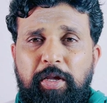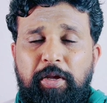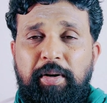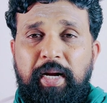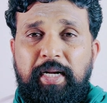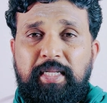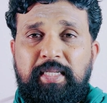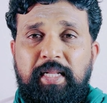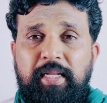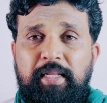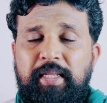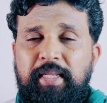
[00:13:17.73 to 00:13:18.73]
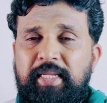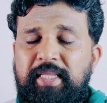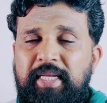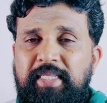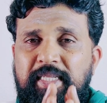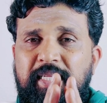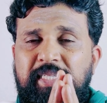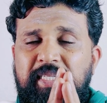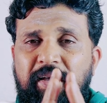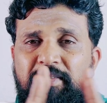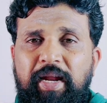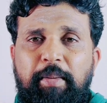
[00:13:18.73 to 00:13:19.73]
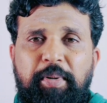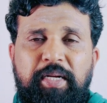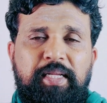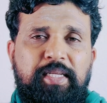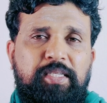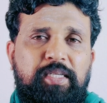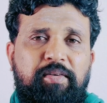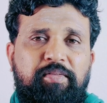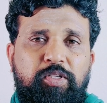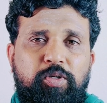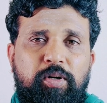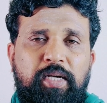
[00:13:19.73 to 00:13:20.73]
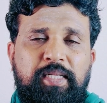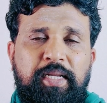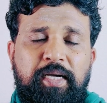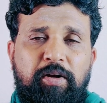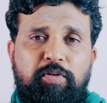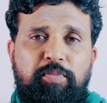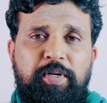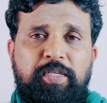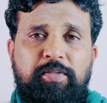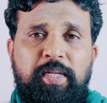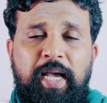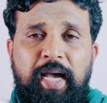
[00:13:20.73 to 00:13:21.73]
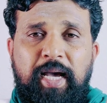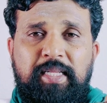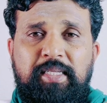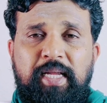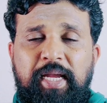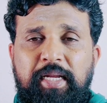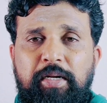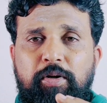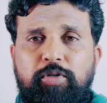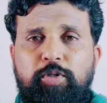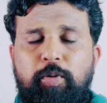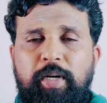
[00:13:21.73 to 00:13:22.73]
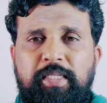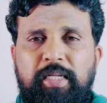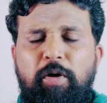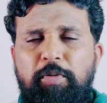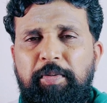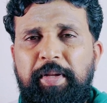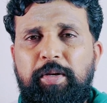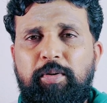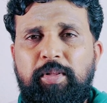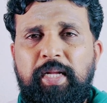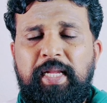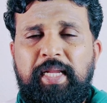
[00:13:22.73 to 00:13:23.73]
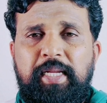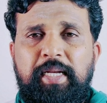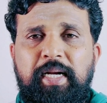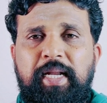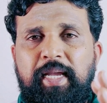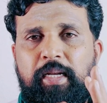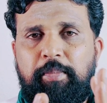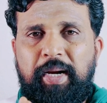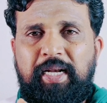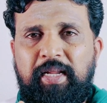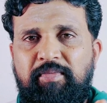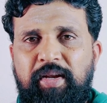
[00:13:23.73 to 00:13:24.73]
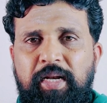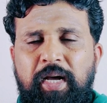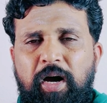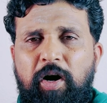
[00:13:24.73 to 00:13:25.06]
You have to understand, this has never happened in the history of the Cholas, that a crown prince has died in close quarters. How do we know that he did not die in a battlefield?